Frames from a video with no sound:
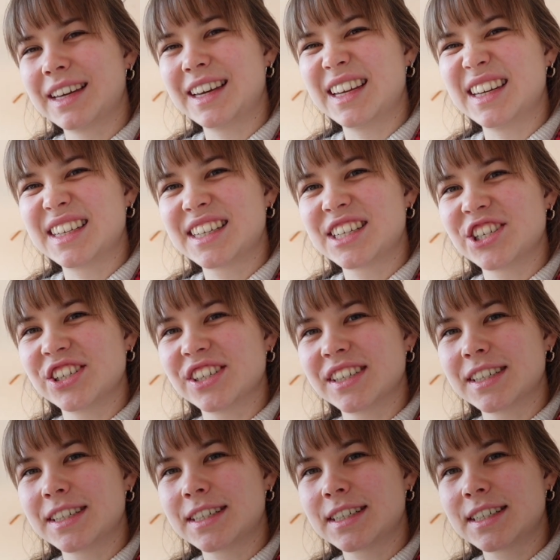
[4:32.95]
It
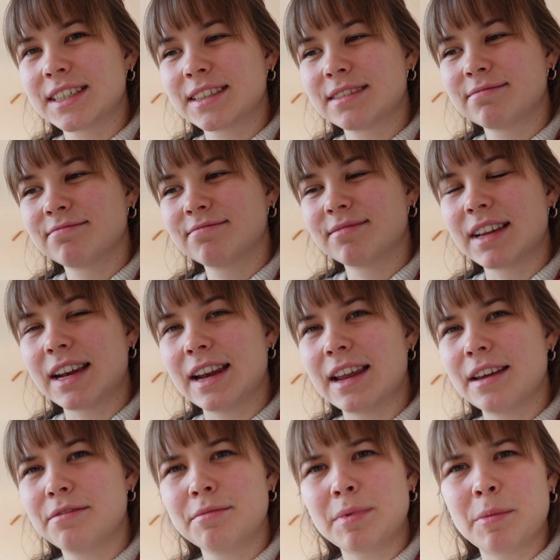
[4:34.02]
just
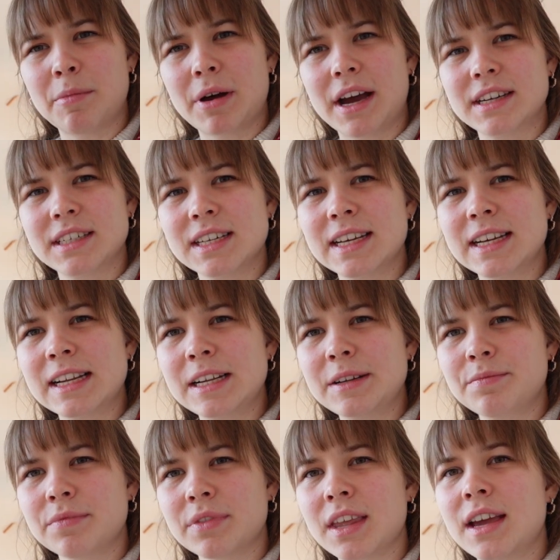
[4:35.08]
left my mind a little.